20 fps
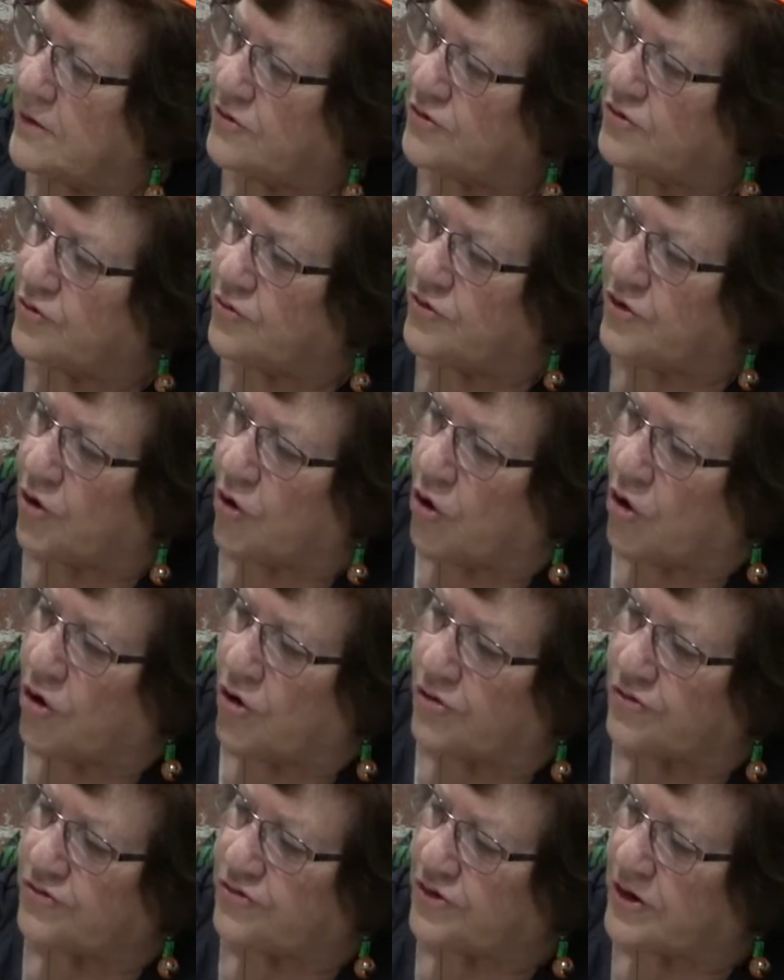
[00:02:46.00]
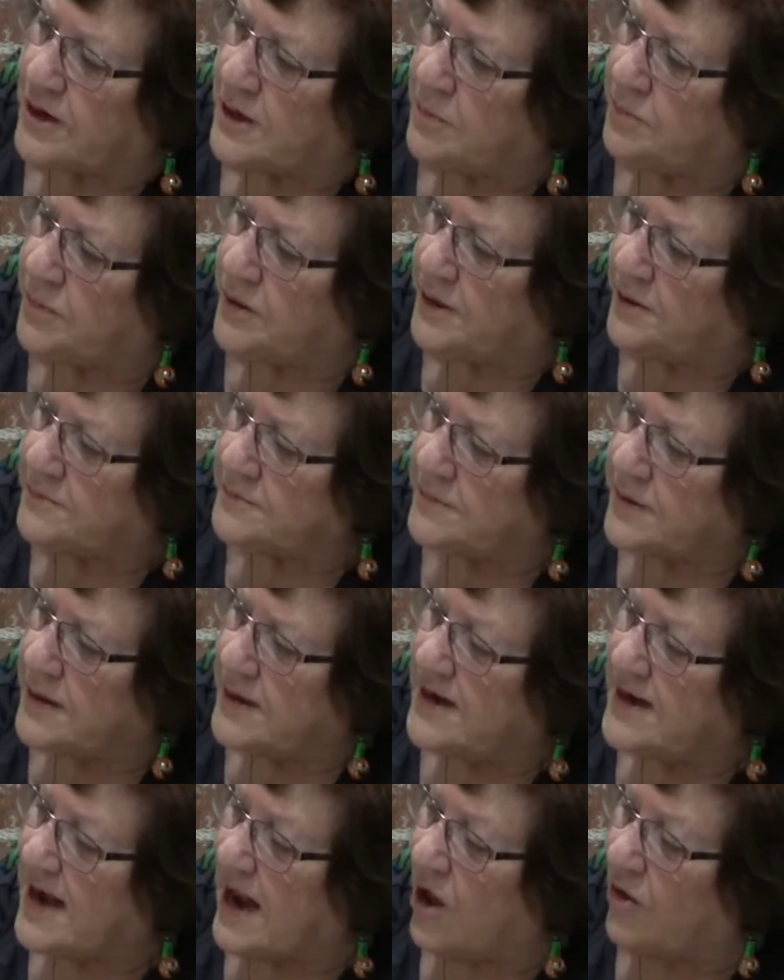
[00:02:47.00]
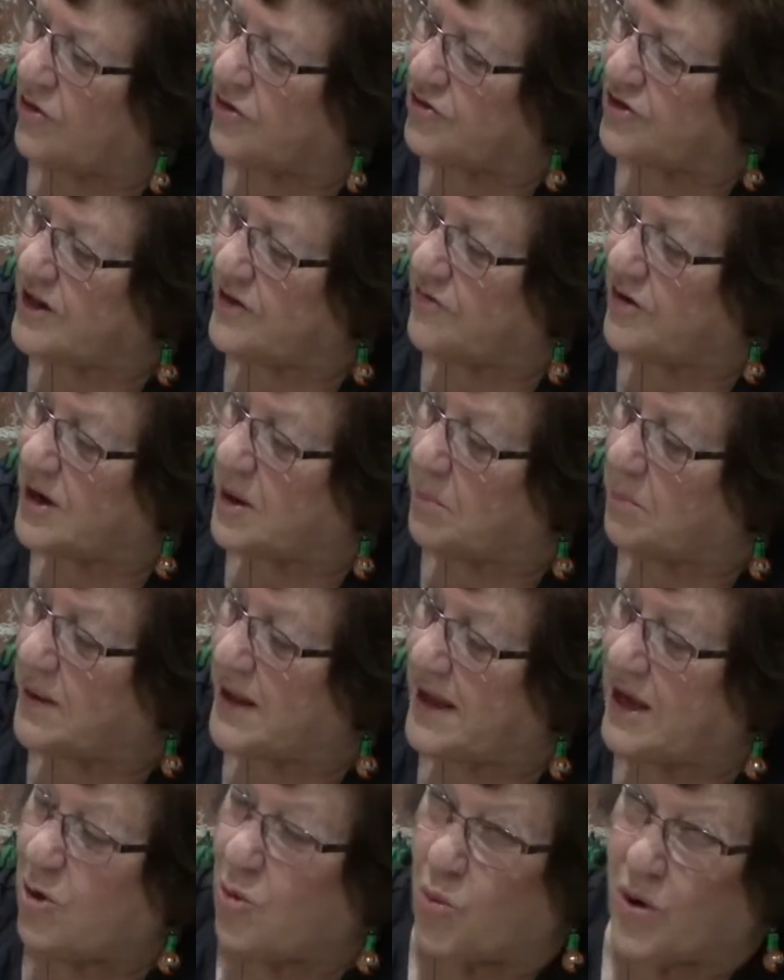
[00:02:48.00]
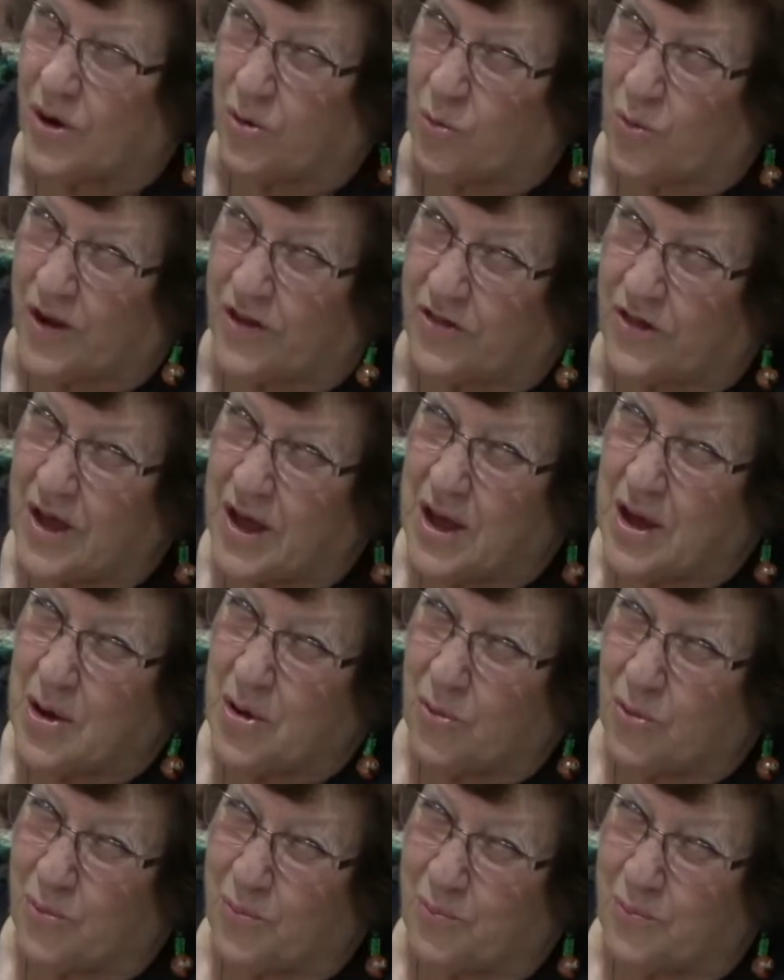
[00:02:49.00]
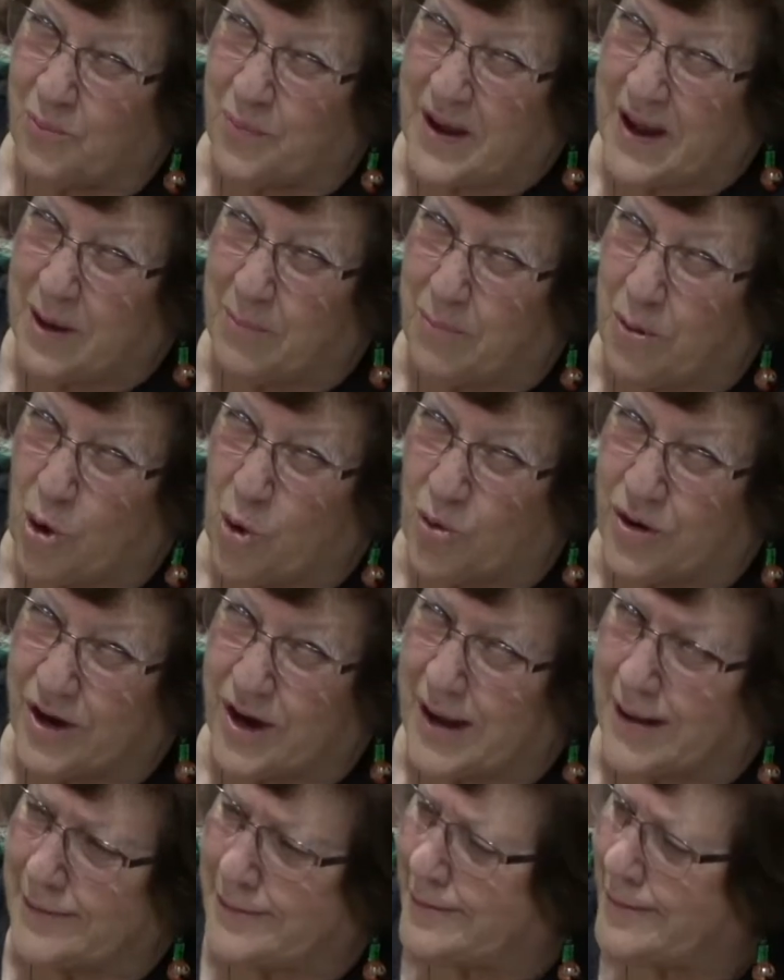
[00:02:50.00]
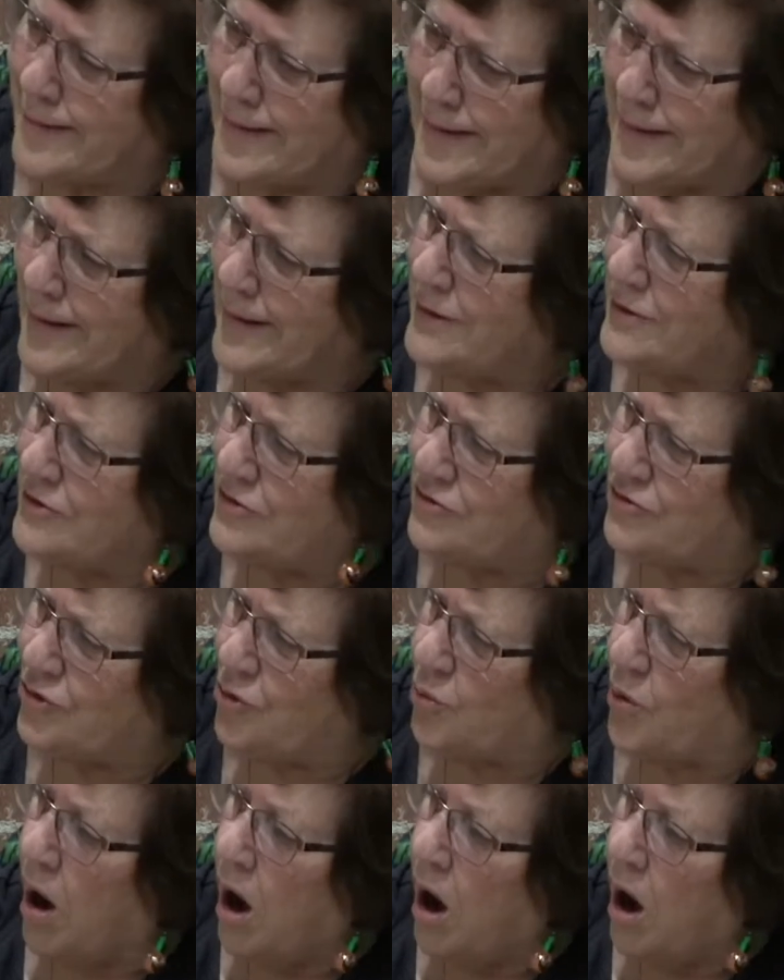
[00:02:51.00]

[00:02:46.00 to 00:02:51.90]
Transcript: so they're all sleeping. Now there's even a pink one with pink polka dots. So